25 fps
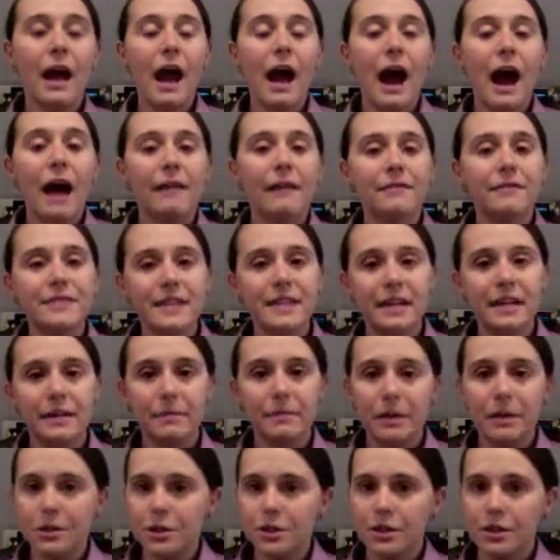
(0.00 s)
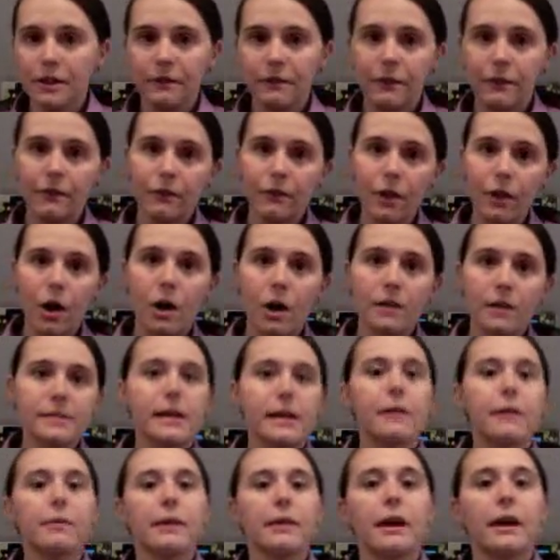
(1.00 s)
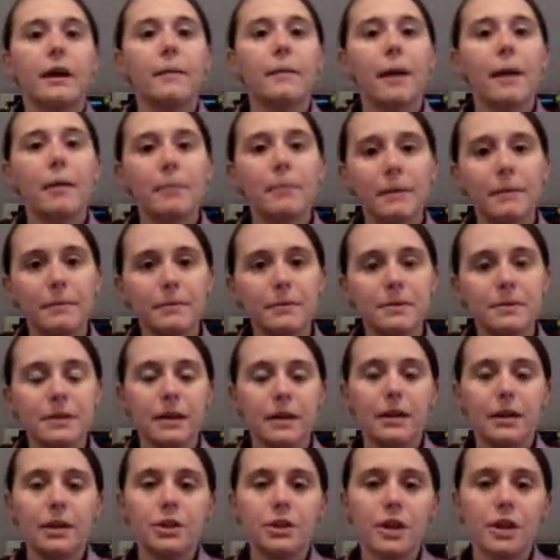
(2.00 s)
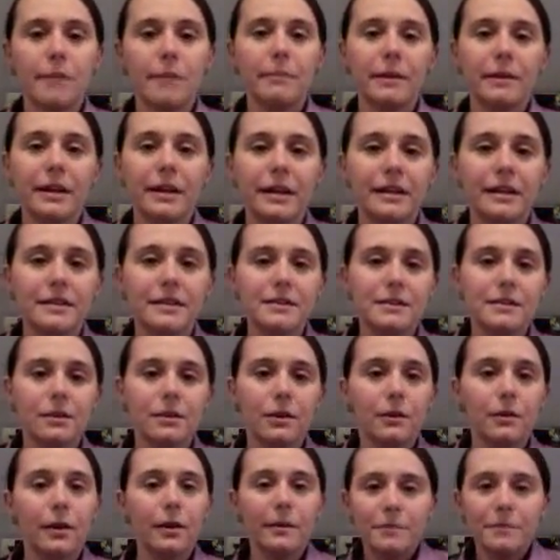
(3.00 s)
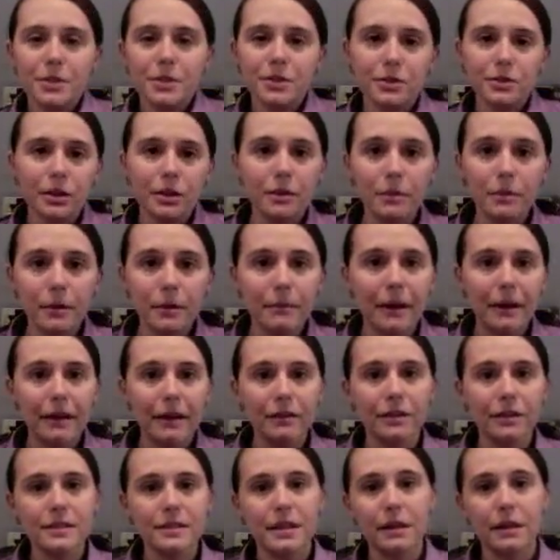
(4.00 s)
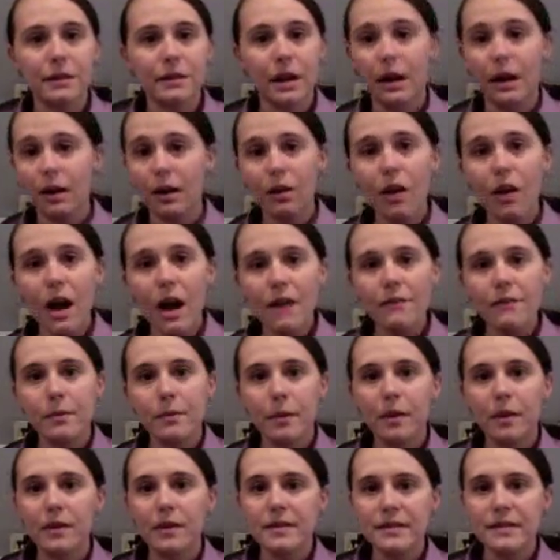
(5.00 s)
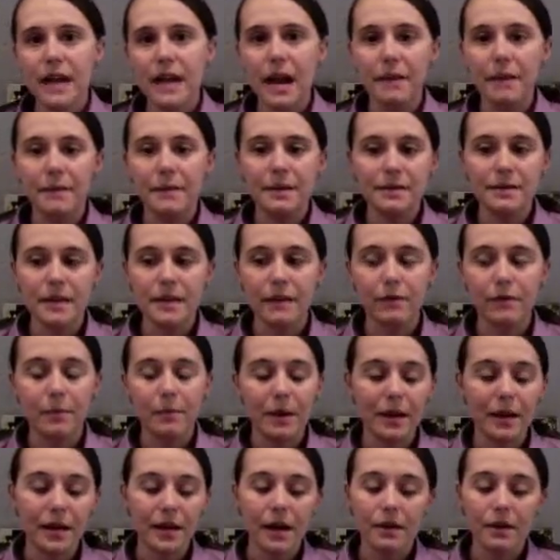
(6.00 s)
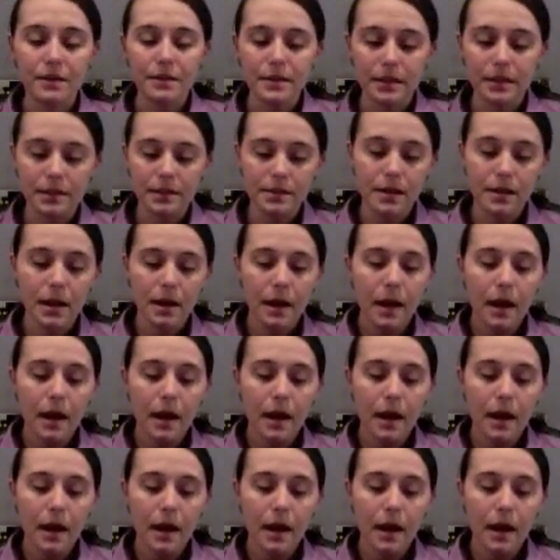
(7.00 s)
I've seen a bunch of different vlogs out there about people studying Japanese, so I'm just going to put my thoughts out there, and a lot of them are the same as everybody else's.